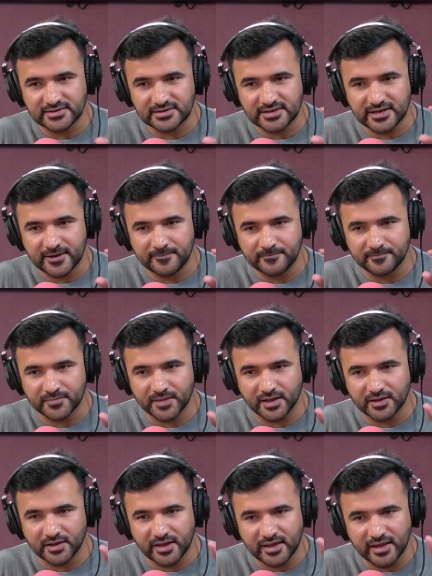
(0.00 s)
um,
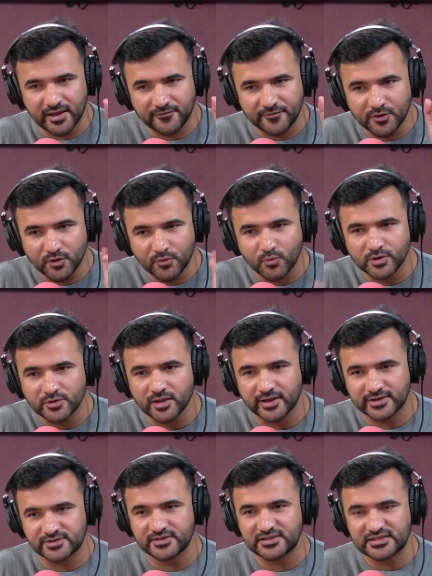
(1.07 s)
if you would
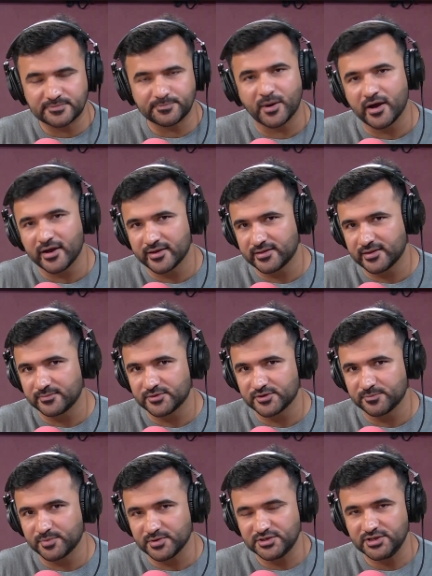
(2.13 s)
like to inspire them to
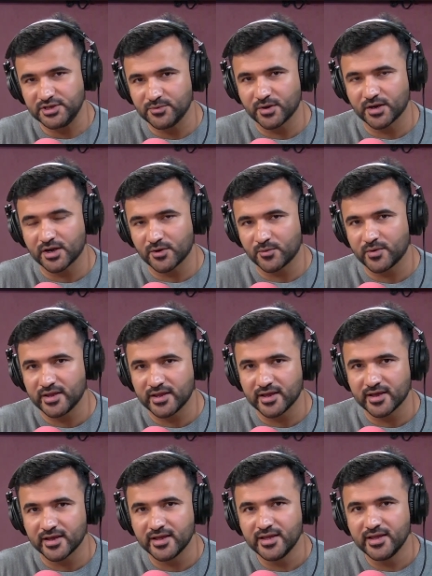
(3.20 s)
pursue a
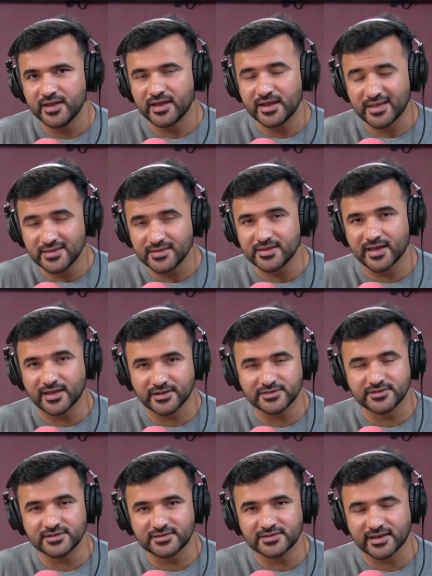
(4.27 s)
career in the
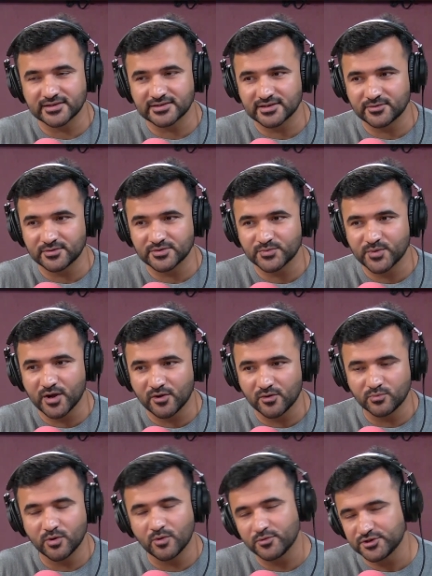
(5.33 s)
energy sector as well,
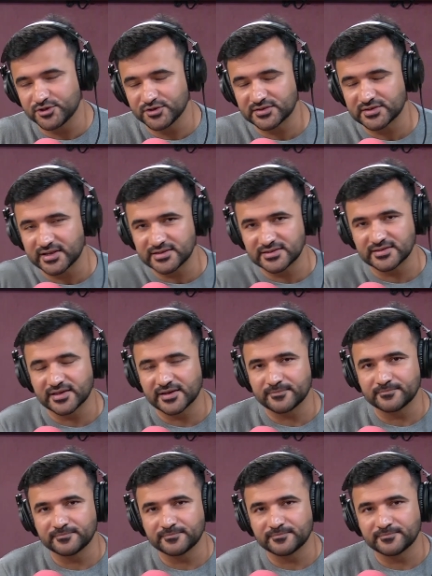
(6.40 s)
what would you say to them?